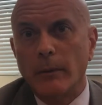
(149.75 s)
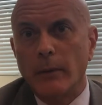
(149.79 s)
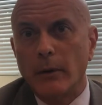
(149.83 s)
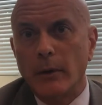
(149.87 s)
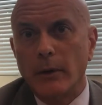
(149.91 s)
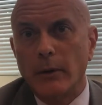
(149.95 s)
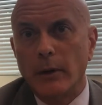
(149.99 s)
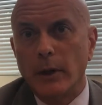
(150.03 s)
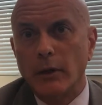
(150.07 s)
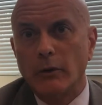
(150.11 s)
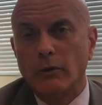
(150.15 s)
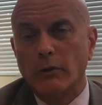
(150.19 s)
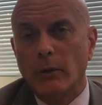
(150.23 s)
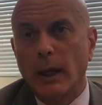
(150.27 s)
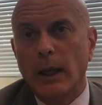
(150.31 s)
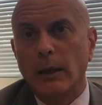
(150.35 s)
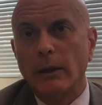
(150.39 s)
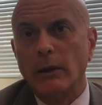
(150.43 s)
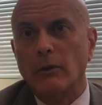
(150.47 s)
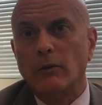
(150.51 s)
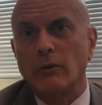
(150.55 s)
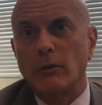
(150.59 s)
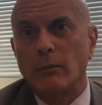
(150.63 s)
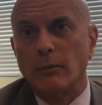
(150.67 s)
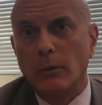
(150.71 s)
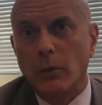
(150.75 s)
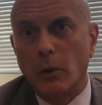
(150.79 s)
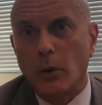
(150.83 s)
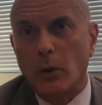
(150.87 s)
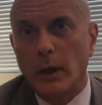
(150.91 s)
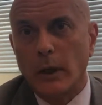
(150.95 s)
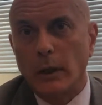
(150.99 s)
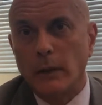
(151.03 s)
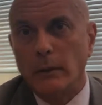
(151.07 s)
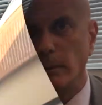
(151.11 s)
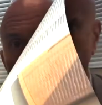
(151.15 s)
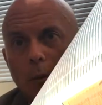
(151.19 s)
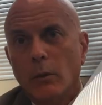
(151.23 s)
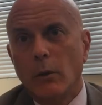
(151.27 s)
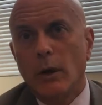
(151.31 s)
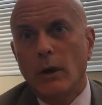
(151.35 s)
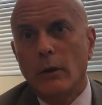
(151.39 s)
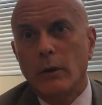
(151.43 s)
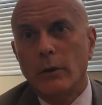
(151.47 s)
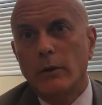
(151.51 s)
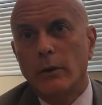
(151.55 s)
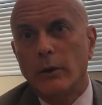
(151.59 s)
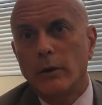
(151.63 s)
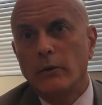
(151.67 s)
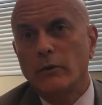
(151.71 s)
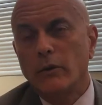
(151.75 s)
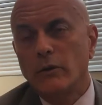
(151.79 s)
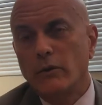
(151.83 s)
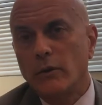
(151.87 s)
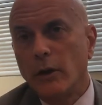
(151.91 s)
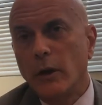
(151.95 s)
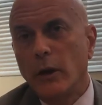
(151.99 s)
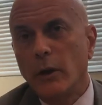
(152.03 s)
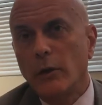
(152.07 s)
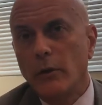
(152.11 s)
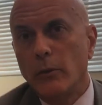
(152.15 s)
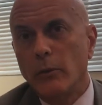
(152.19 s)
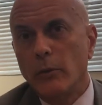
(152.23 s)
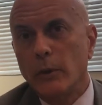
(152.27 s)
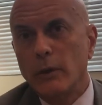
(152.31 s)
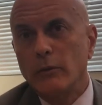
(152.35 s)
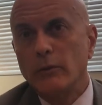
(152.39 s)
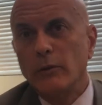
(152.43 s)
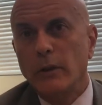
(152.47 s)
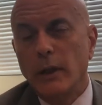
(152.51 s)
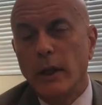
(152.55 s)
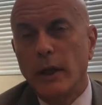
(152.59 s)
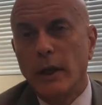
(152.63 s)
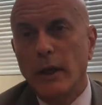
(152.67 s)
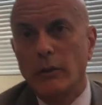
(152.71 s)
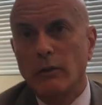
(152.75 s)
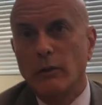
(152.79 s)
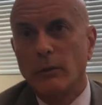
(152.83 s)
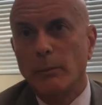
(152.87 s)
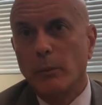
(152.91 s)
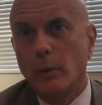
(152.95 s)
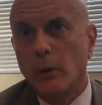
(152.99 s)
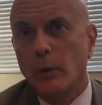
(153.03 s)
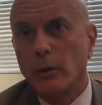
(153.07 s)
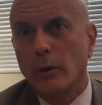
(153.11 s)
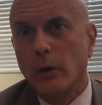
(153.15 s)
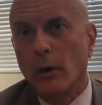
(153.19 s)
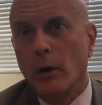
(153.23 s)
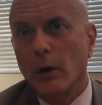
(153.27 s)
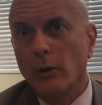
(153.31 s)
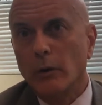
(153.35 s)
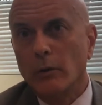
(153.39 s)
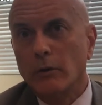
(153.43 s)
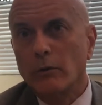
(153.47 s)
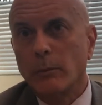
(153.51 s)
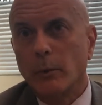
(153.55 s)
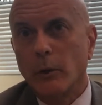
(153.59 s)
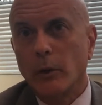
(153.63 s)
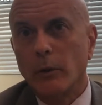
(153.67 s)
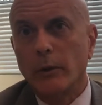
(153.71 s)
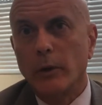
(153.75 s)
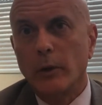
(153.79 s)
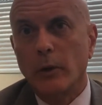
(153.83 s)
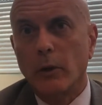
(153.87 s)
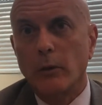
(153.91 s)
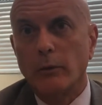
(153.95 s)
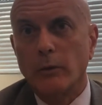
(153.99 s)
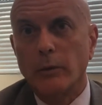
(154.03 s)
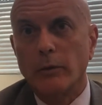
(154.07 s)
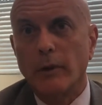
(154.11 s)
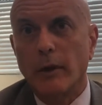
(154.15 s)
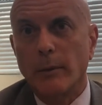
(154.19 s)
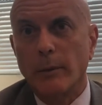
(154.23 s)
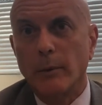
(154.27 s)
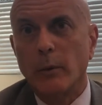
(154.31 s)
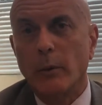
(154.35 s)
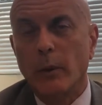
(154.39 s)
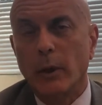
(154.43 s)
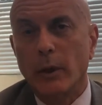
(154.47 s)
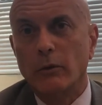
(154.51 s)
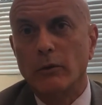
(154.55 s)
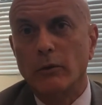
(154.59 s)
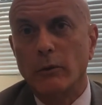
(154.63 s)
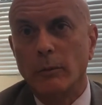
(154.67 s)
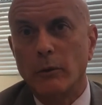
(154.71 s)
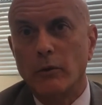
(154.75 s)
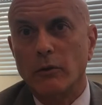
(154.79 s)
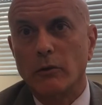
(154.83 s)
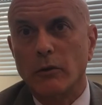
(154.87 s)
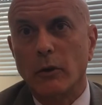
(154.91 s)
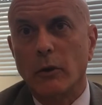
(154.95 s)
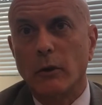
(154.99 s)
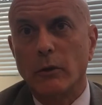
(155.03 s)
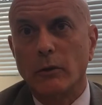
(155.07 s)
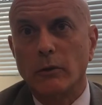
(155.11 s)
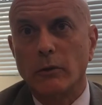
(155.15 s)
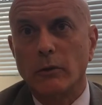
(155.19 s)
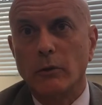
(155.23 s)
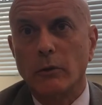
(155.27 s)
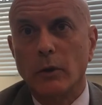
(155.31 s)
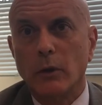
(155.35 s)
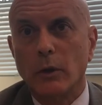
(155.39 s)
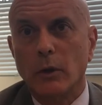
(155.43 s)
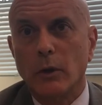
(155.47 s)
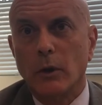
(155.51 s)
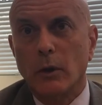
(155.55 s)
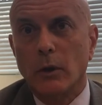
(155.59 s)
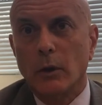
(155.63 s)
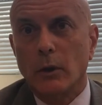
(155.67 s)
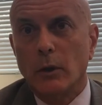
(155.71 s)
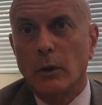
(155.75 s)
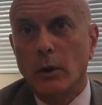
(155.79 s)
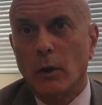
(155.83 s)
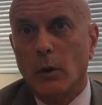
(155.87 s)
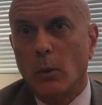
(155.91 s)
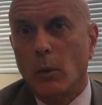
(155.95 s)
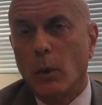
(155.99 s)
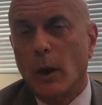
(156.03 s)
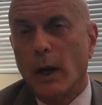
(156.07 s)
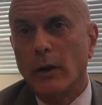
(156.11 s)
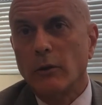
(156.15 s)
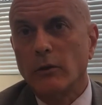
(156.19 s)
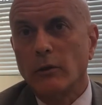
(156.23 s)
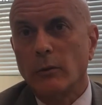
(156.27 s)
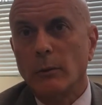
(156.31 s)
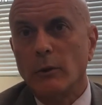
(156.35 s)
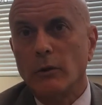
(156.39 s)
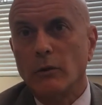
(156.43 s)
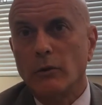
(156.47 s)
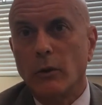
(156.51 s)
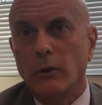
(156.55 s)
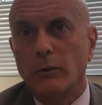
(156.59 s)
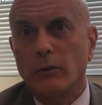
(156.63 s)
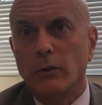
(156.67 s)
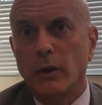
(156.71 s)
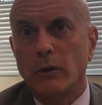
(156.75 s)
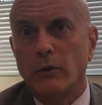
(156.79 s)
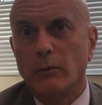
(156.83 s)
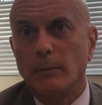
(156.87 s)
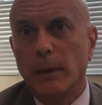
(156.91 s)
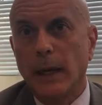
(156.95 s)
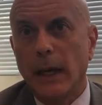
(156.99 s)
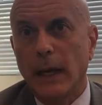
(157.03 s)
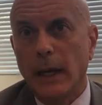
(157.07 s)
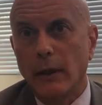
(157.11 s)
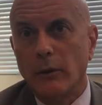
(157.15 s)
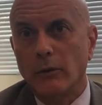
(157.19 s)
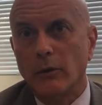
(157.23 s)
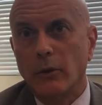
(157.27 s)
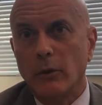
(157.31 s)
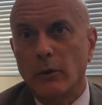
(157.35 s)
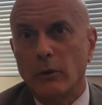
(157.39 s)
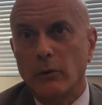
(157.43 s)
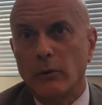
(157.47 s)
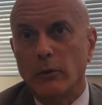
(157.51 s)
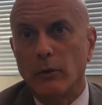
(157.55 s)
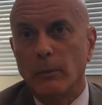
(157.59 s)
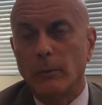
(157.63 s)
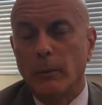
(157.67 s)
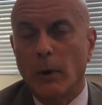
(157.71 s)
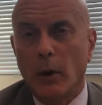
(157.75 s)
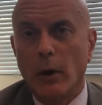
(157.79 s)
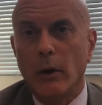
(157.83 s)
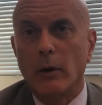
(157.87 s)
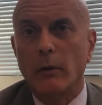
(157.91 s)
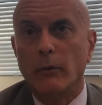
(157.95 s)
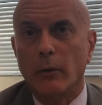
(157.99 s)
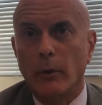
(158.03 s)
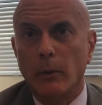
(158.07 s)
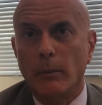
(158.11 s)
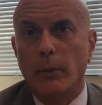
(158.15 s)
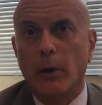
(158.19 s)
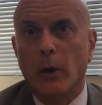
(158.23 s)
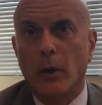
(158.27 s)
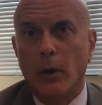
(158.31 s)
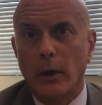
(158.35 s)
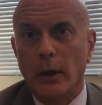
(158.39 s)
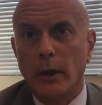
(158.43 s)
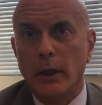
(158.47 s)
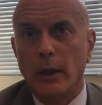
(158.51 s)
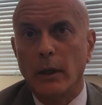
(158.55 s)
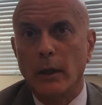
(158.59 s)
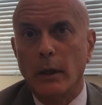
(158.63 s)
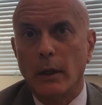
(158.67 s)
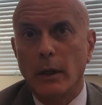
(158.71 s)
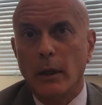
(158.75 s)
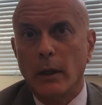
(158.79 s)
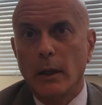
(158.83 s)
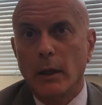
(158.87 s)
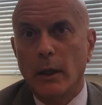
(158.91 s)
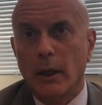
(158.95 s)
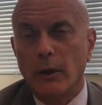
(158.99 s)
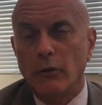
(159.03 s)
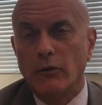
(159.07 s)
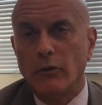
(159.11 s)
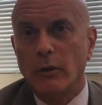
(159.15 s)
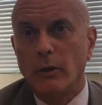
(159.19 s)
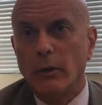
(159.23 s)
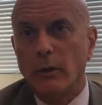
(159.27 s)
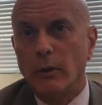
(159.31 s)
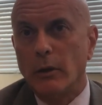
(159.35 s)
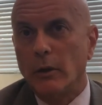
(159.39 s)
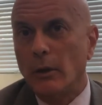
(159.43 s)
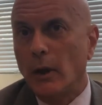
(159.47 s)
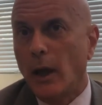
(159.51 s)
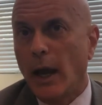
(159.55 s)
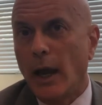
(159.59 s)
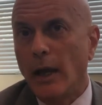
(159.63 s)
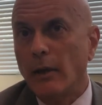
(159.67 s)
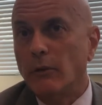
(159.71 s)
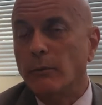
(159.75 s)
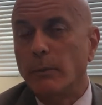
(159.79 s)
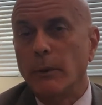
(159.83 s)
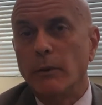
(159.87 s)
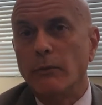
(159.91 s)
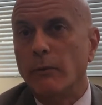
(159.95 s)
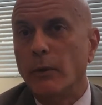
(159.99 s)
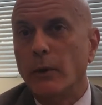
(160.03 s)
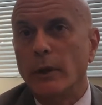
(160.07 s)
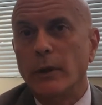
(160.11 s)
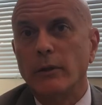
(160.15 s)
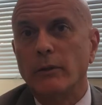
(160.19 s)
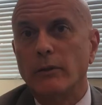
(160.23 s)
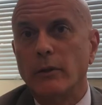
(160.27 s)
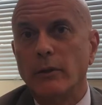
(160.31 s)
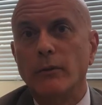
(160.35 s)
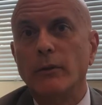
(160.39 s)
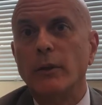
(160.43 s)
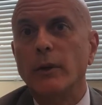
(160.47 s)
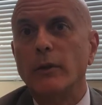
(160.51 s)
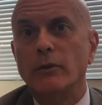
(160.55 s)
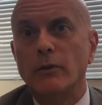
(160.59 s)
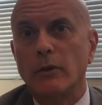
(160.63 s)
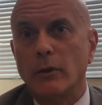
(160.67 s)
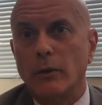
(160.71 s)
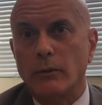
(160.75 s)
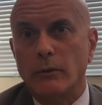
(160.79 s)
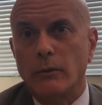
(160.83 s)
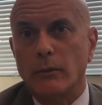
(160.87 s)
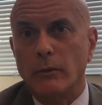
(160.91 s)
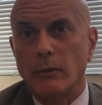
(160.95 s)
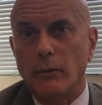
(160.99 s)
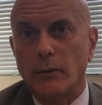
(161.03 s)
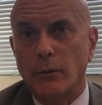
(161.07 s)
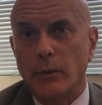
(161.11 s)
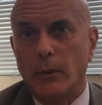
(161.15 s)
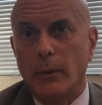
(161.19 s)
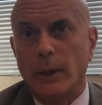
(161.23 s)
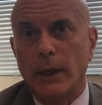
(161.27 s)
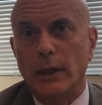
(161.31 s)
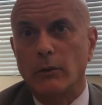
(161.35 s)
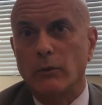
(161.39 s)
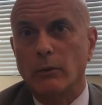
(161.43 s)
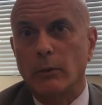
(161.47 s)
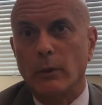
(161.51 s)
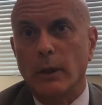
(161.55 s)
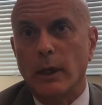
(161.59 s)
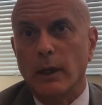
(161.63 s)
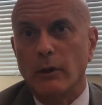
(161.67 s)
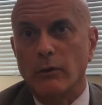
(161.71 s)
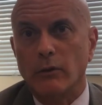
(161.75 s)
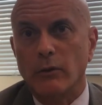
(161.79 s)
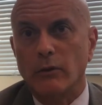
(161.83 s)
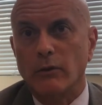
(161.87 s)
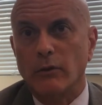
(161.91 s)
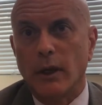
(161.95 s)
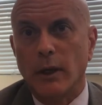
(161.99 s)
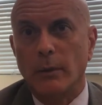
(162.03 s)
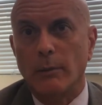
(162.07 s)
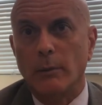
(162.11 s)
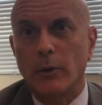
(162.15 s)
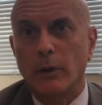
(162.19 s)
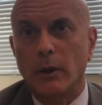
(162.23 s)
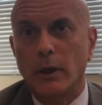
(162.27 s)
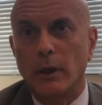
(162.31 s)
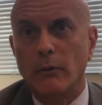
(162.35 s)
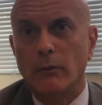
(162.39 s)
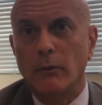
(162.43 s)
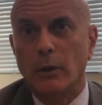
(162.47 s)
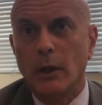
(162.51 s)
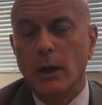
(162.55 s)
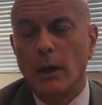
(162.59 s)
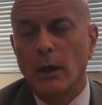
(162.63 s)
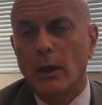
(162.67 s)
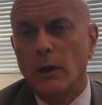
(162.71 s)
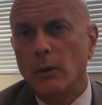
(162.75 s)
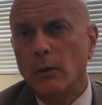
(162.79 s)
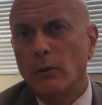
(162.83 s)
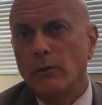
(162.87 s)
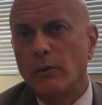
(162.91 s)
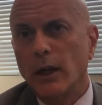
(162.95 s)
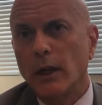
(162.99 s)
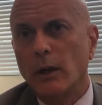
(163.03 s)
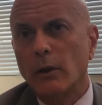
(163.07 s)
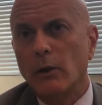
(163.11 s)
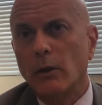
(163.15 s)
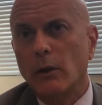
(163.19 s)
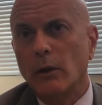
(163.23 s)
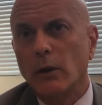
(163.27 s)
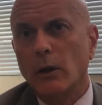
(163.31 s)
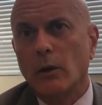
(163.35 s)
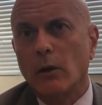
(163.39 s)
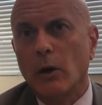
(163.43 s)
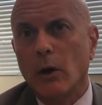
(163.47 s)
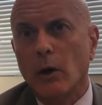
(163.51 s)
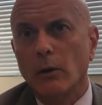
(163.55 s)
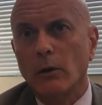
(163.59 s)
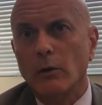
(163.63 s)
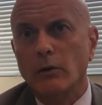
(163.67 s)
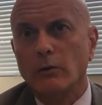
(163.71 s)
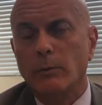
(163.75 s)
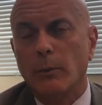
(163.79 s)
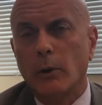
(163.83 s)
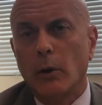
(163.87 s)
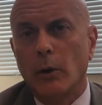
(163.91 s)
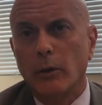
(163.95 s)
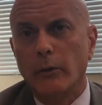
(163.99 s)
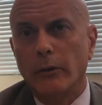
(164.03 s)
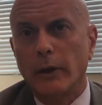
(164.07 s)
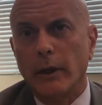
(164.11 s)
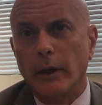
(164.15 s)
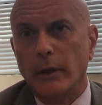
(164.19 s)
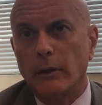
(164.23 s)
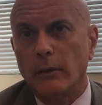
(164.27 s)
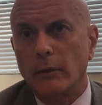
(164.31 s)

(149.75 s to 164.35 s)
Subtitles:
the Israelis employ. Well, this is another reason that I support Carla Spalding over Debbie Wasserman Schultz. You know, Wasserman Schultz has pandered to part of her party, and she has been very divisive for race relations, I believe. You take a look at Carla Spalding,